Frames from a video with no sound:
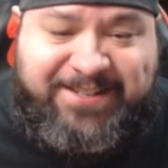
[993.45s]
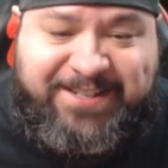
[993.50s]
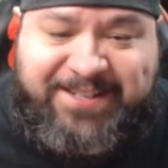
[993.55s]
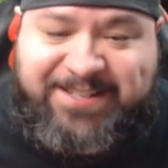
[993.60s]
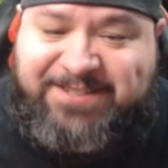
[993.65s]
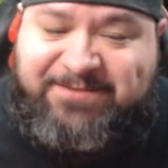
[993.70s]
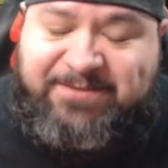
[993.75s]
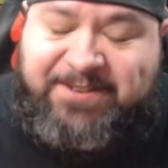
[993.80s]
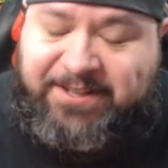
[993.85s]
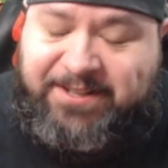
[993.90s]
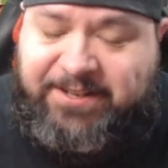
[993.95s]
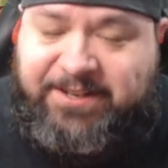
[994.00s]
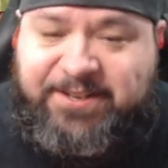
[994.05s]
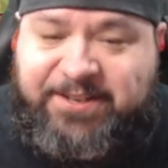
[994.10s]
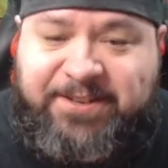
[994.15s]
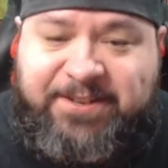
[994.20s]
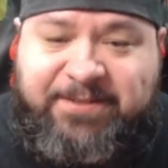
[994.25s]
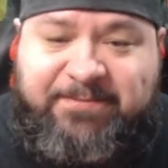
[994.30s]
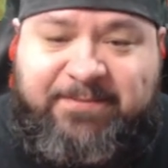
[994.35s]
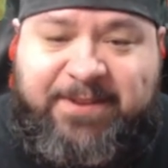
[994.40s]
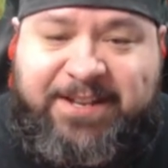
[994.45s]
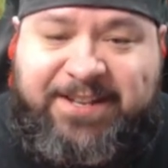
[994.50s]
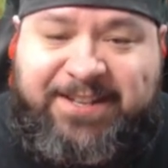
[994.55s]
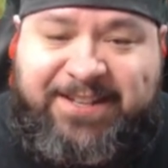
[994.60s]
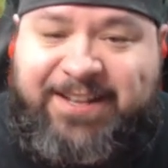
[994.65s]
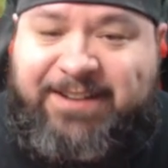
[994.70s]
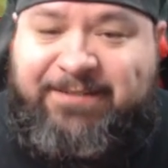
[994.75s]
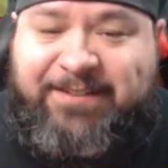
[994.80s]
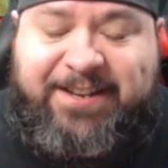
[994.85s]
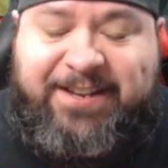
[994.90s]
It's really good, but
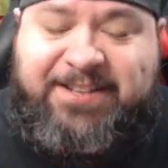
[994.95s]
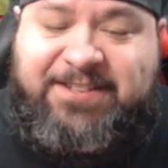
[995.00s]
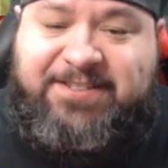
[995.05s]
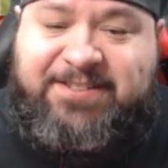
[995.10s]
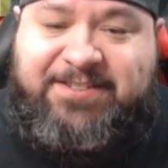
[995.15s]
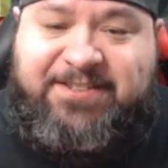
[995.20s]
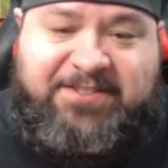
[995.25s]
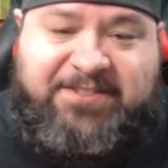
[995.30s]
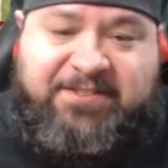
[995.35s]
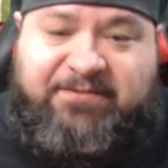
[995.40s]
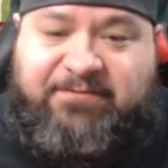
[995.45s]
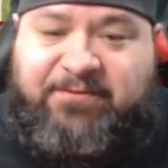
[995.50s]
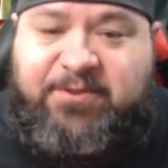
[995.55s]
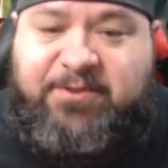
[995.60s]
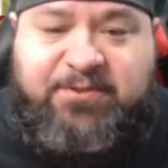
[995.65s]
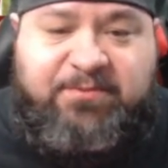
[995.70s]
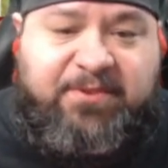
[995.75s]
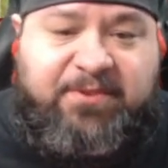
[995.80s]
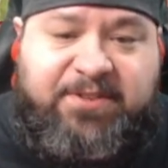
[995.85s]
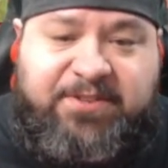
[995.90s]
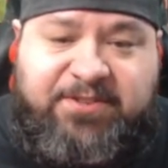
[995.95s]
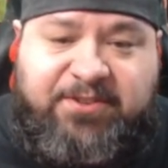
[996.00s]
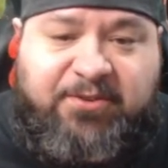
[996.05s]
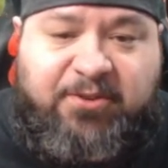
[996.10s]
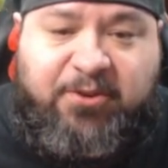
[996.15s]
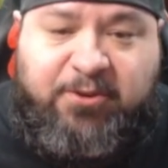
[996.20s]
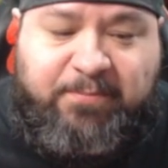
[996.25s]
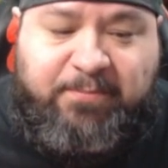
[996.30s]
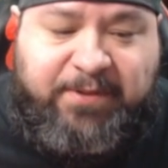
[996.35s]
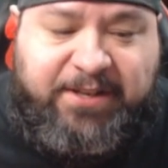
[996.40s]
I mean, it's just the first one
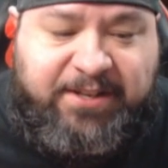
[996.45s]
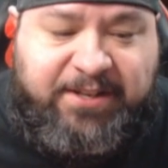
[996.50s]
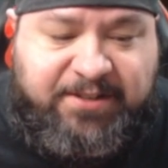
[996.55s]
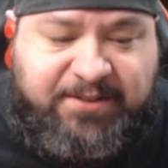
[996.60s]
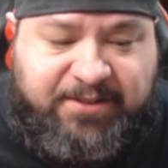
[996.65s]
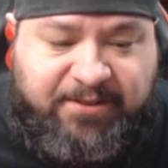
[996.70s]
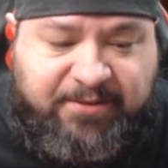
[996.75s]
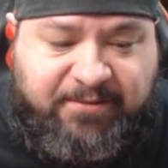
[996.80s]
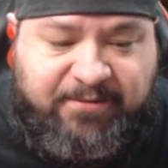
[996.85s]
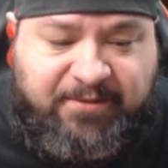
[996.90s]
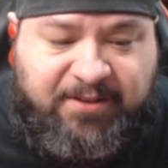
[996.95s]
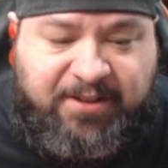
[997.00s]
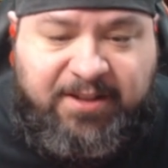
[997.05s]
so OP, so.